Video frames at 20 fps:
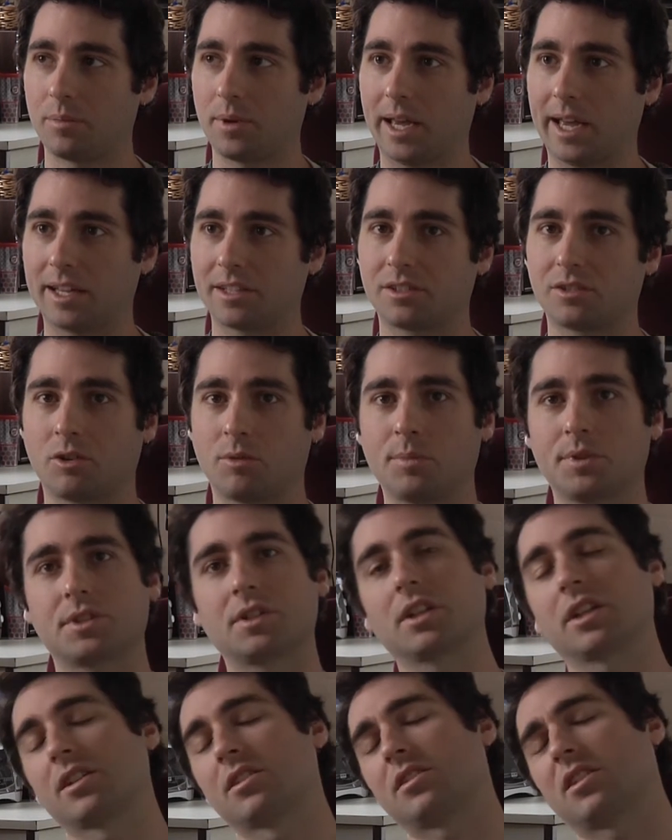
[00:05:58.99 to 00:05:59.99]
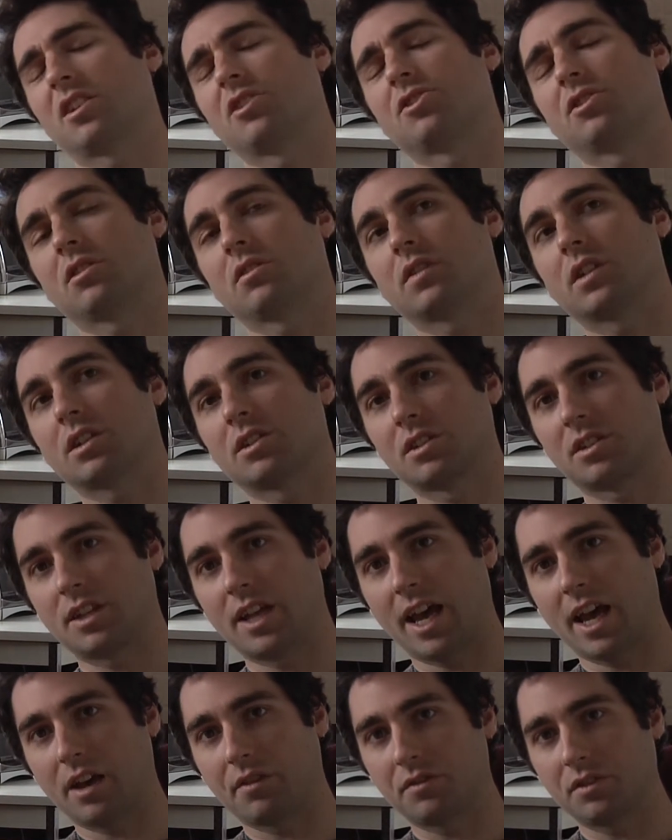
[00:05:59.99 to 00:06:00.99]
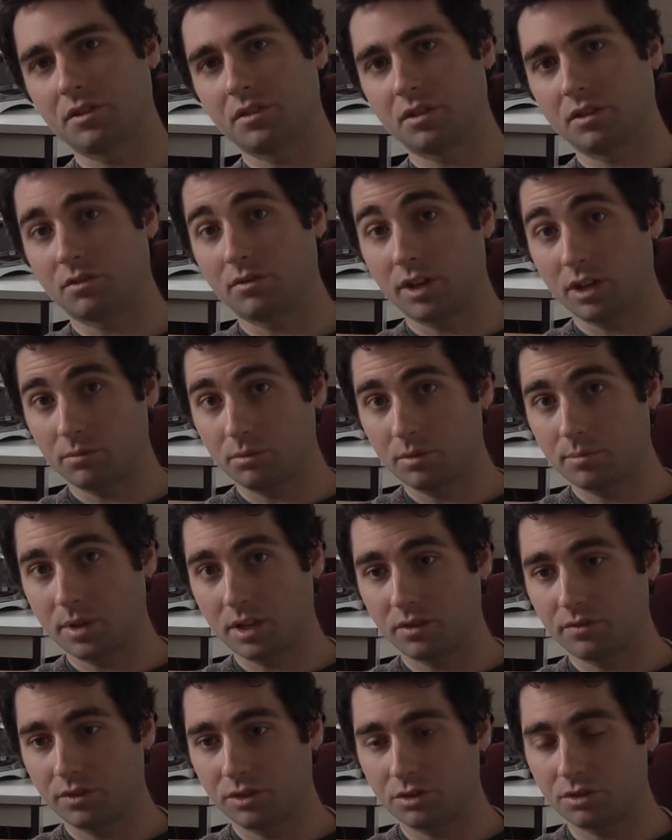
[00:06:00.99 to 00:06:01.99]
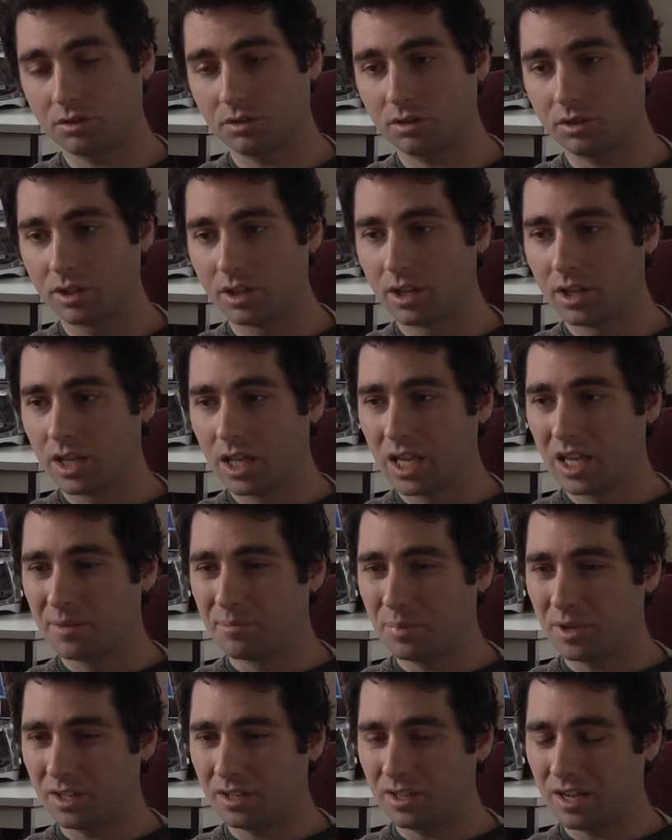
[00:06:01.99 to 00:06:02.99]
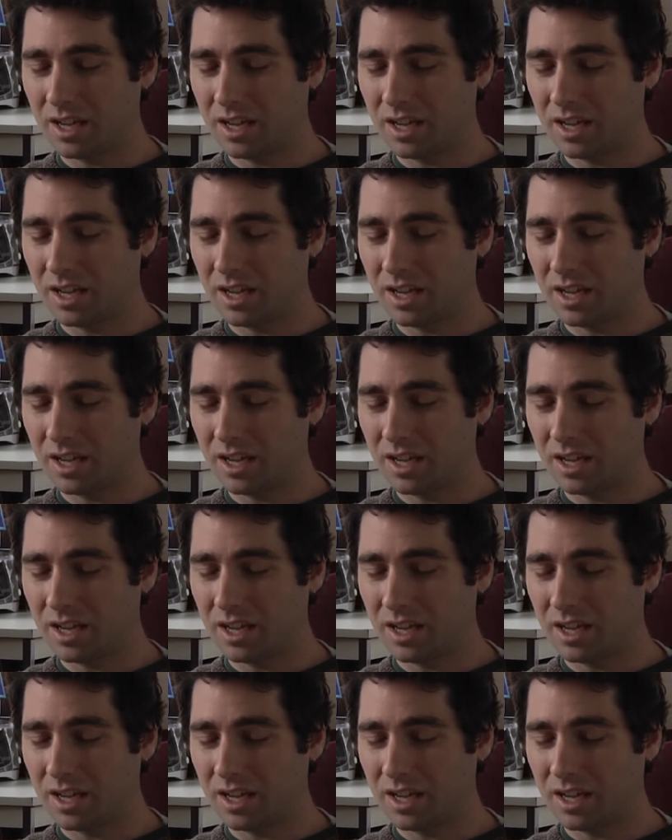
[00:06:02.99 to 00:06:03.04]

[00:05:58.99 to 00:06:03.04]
as almost an extension of our staff is incredibly beneficial. But